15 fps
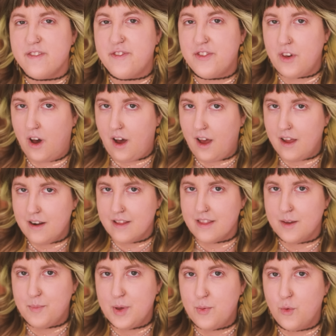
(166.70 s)
have thought
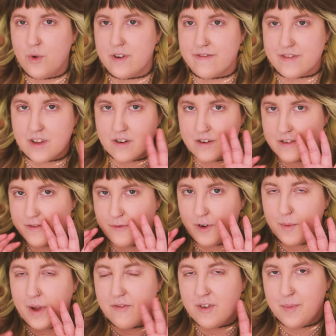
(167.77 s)
that people would have learned
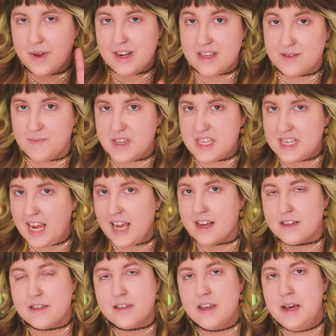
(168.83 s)
from everybody's mistakes